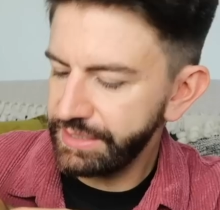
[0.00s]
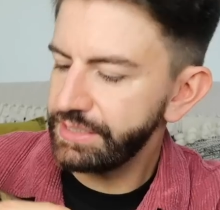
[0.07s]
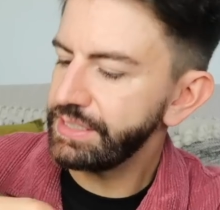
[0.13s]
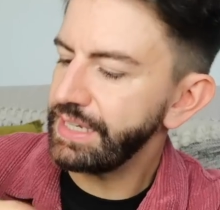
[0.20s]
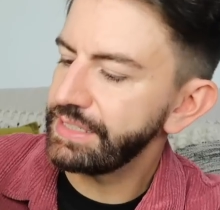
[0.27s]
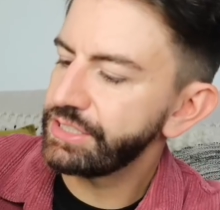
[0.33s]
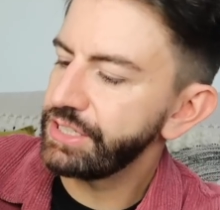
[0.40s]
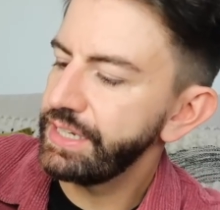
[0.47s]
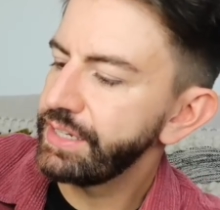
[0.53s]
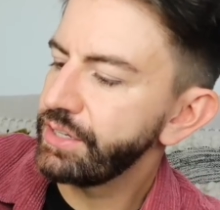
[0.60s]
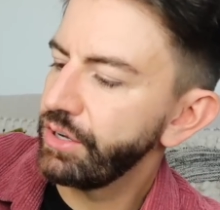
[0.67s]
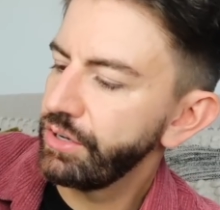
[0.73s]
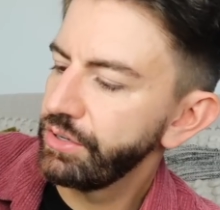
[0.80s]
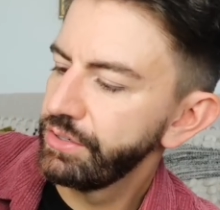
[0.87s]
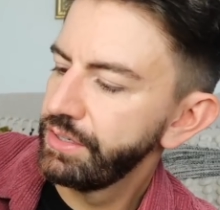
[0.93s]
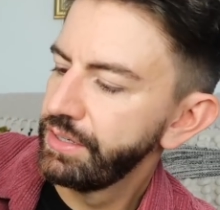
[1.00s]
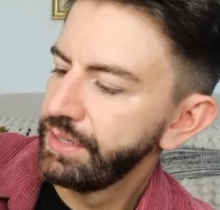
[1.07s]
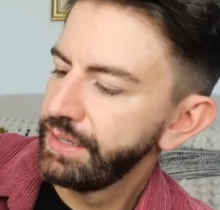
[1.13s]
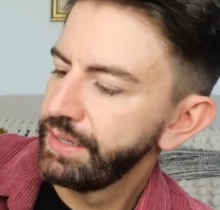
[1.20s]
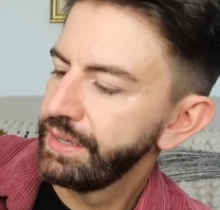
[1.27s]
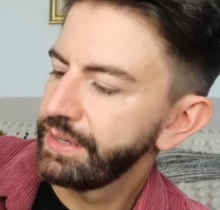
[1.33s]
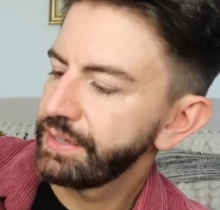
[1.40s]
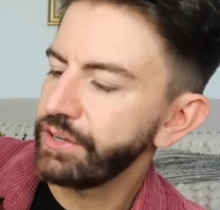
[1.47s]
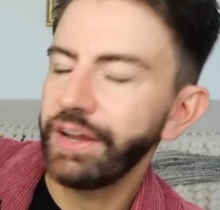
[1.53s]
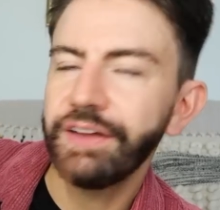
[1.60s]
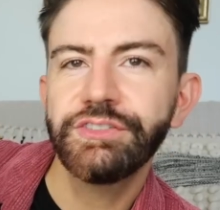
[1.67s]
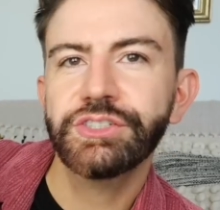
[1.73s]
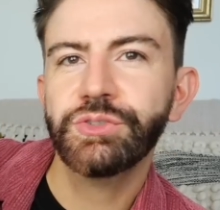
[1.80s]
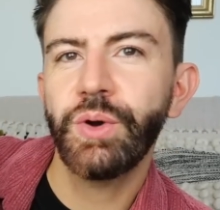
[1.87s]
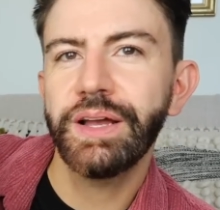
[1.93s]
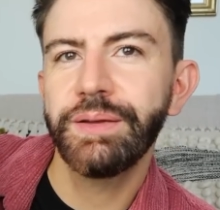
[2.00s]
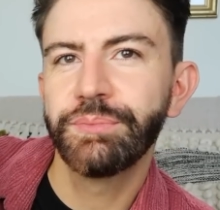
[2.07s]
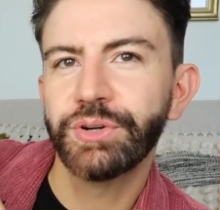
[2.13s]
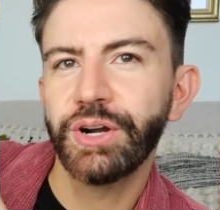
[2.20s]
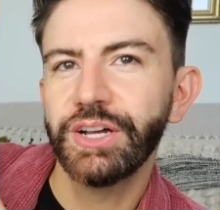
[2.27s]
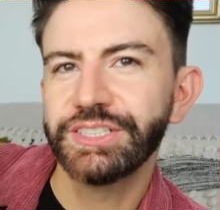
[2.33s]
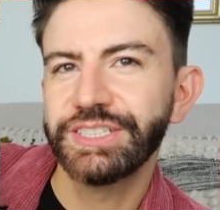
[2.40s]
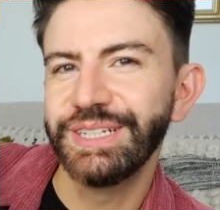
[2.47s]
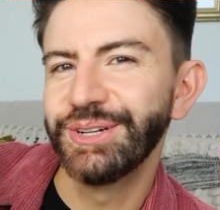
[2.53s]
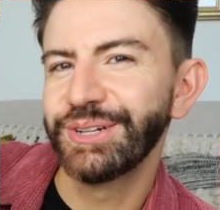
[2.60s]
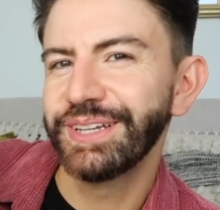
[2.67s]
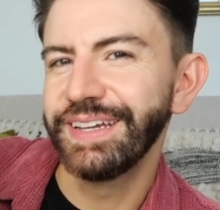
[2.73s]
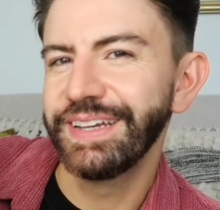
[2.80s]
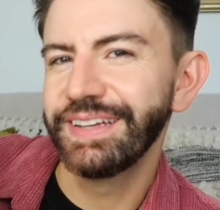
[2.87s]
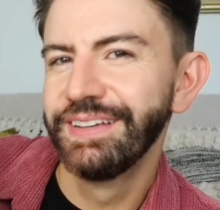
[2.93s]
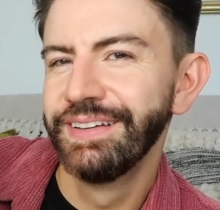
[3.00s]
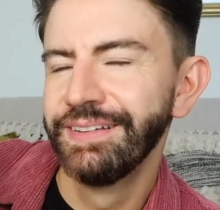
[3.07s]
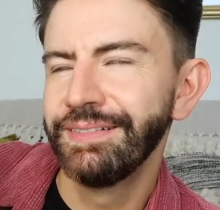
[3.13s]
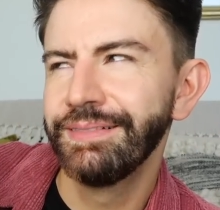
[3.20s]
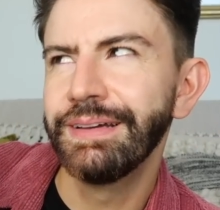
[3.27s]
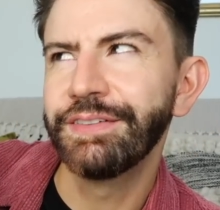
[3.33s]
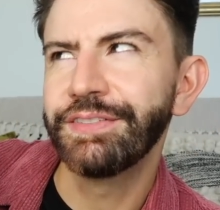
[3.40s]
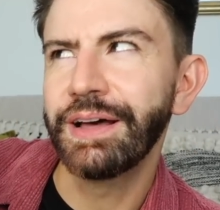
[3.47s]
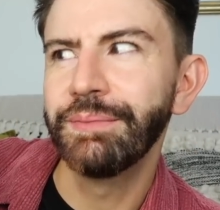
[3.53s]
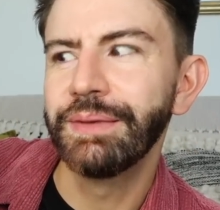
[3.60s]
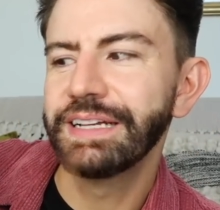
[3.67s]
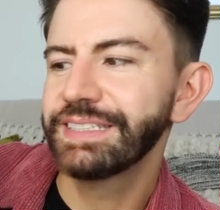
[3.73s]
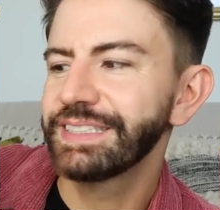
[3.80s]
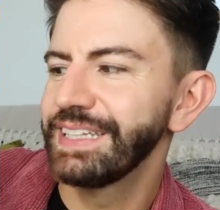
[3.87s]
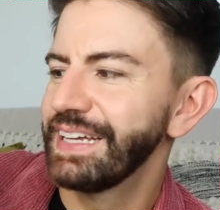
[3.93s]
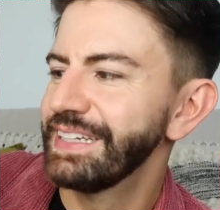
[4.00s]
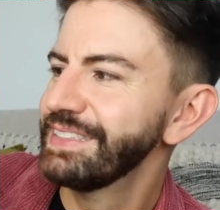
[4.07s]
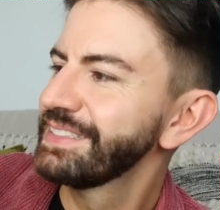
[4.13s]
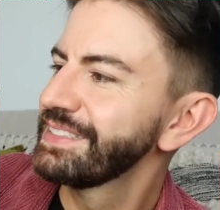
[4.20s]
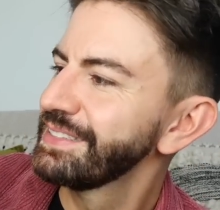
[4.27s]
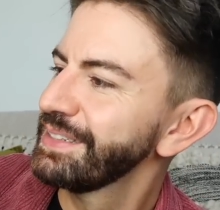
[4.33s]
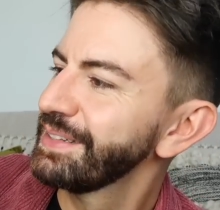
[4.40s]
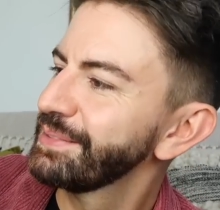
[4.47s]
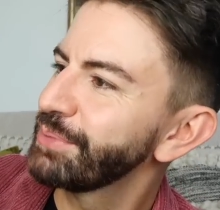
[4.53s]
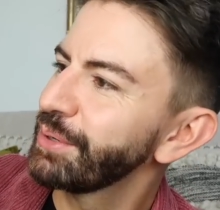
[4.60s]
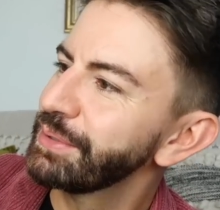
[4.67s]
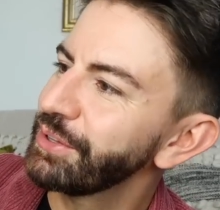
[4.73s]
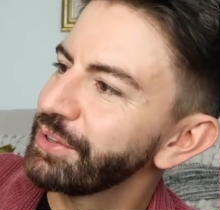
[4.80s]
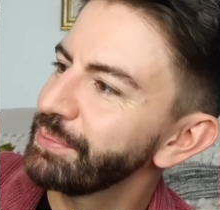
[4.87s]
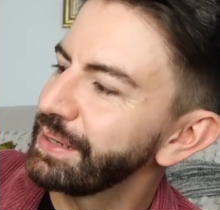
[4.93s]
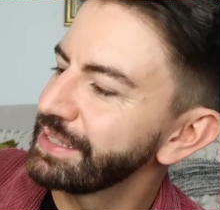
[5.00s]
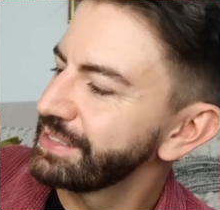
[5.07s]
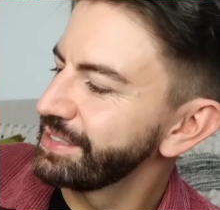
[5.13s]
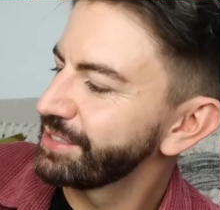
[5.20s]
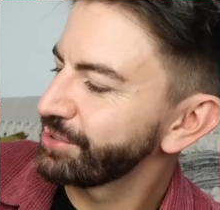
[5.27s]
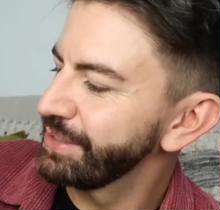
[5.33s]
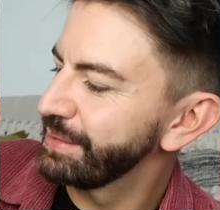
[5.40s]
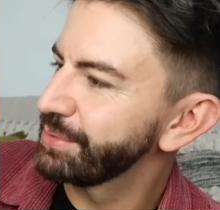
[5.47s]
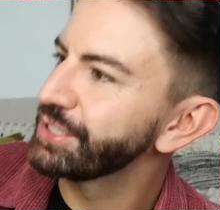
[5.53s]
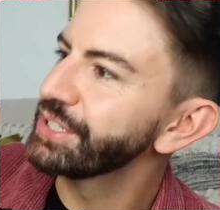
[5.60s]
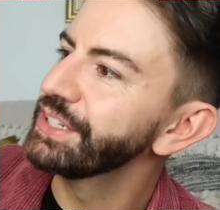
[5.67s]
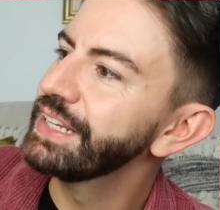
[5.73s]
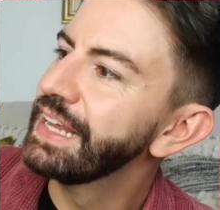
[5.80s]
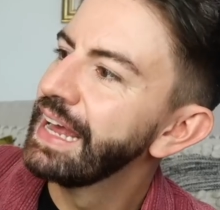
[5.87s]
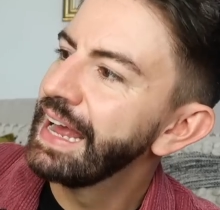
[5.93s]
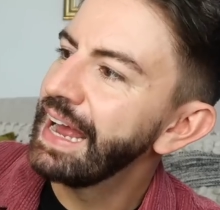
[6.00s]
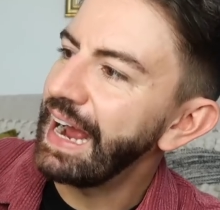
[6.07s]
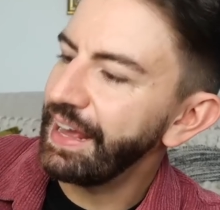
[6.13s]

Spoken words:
this has actually gone kind of just quite brassy looking, if that makes sense. Probably not the best description.